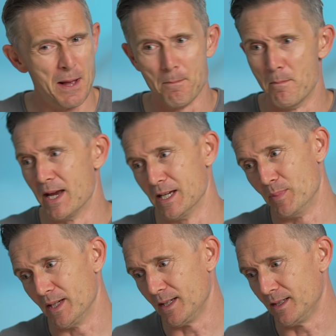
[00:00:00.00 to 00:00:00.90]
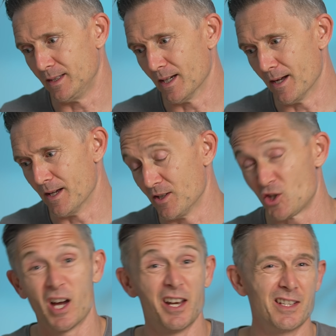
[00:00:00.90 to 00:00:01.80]
maybe uh,
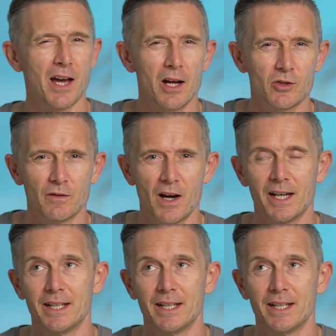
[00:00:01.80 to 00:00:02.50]
Nishane's Hacivat.